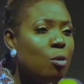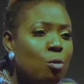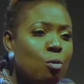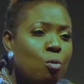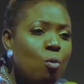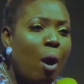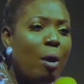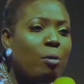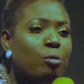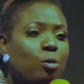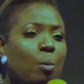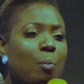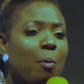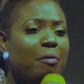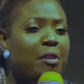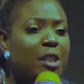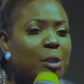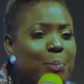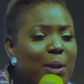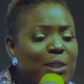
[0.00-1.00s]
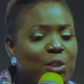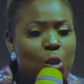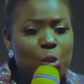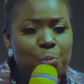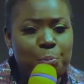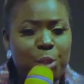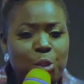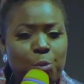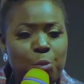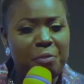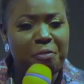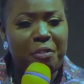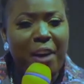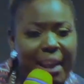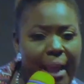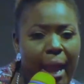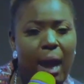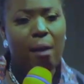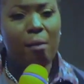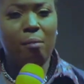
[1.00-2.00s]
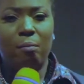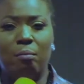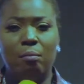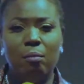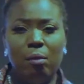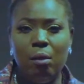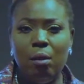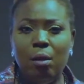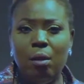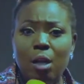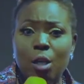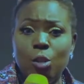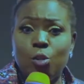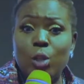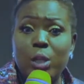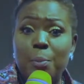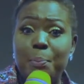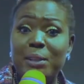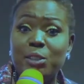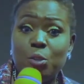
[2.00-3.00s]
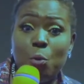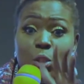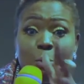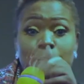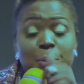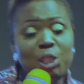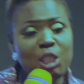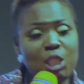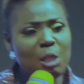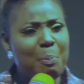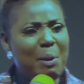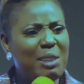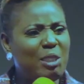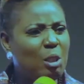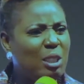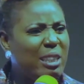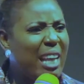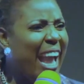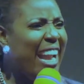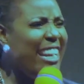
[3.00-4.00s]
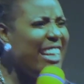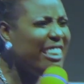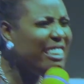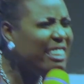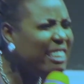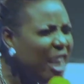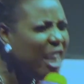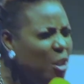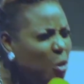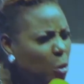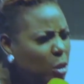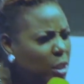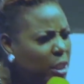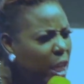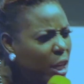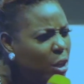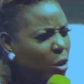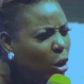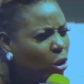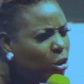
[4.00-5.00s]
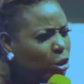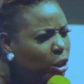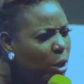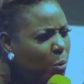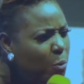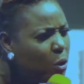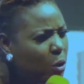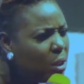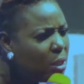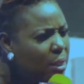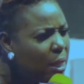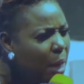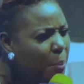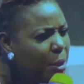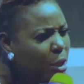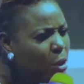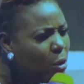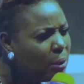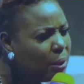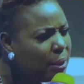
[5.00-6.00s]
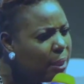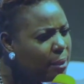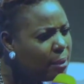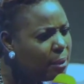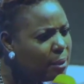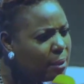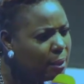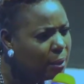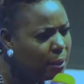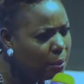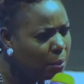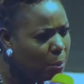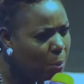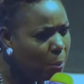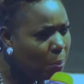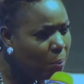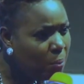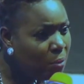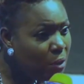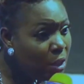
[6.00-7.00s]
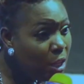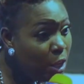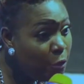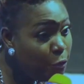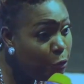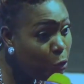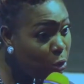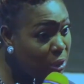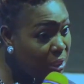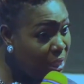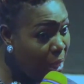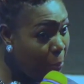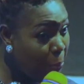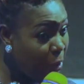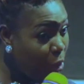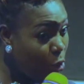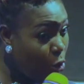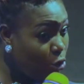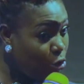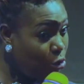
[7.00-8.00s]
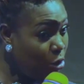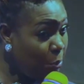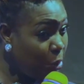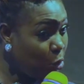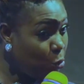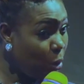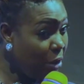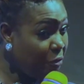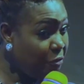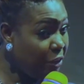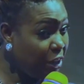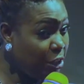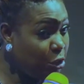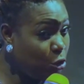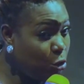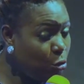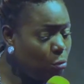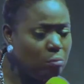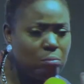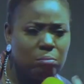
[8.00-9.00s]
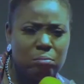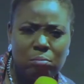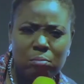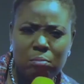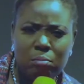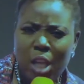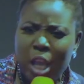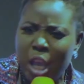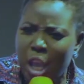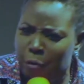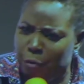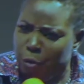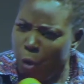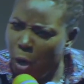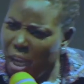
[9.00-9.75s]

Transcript: You know how some of these pastors preach with fire. So the pastor was preaching, the pastor said, anything you see in your dream will determine your destiny. If you sleep in your dream, it will affect you. If